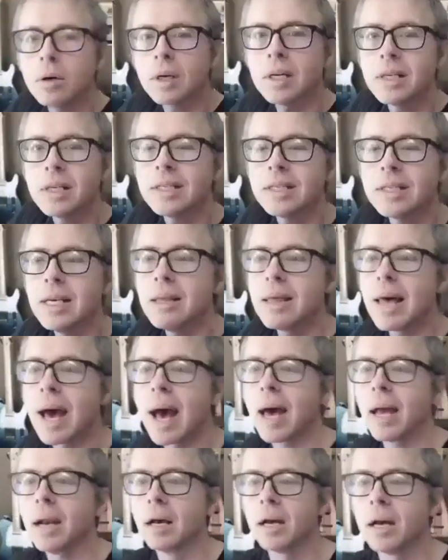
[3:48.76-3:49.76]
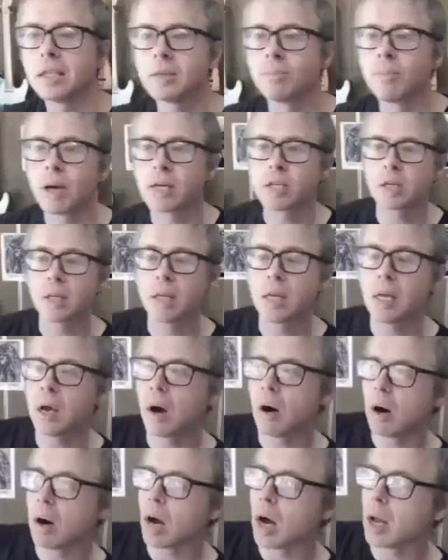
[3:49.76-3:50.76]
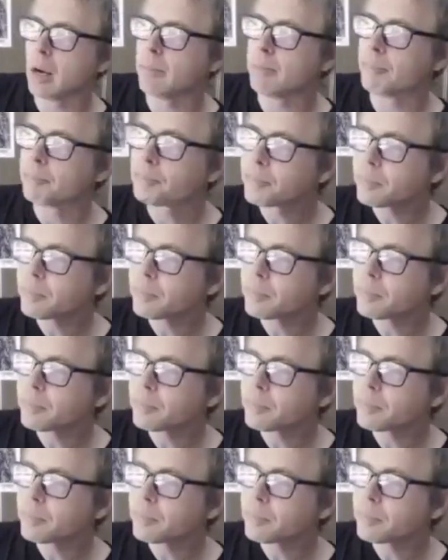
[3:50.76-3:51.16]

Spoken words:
going to see that, especially on